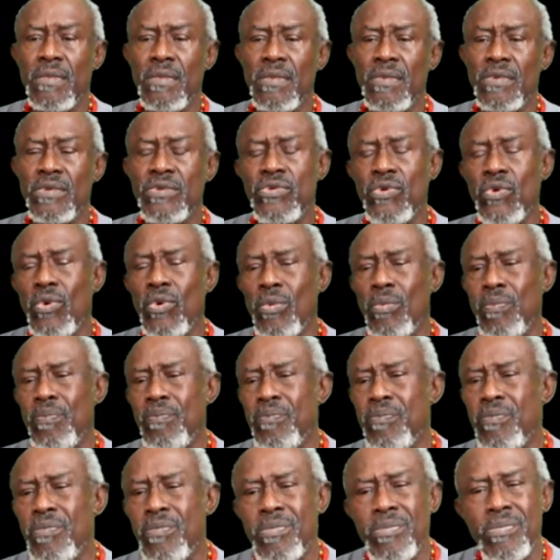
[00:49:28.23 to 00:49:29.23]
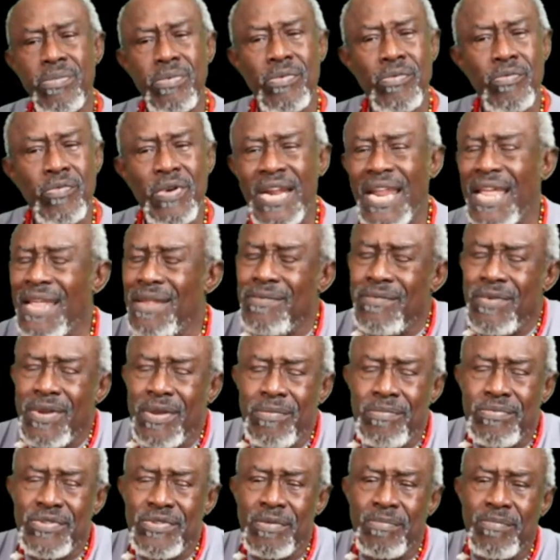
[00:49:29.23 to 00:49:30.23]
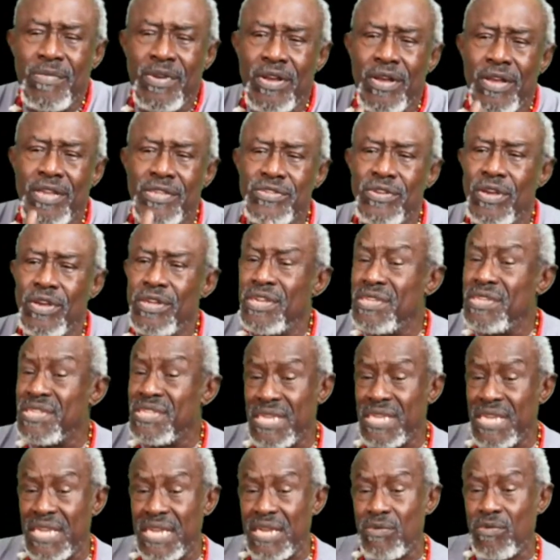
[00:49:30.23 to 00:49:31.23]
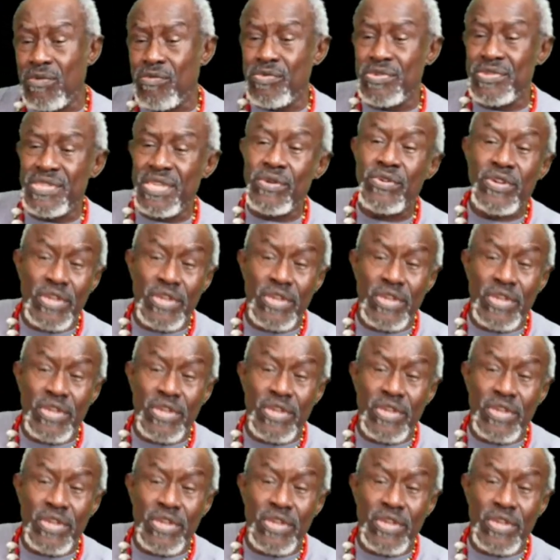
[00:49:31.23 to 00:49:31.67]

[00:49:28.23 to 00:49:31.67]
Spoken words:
So when some of us understand that when we say,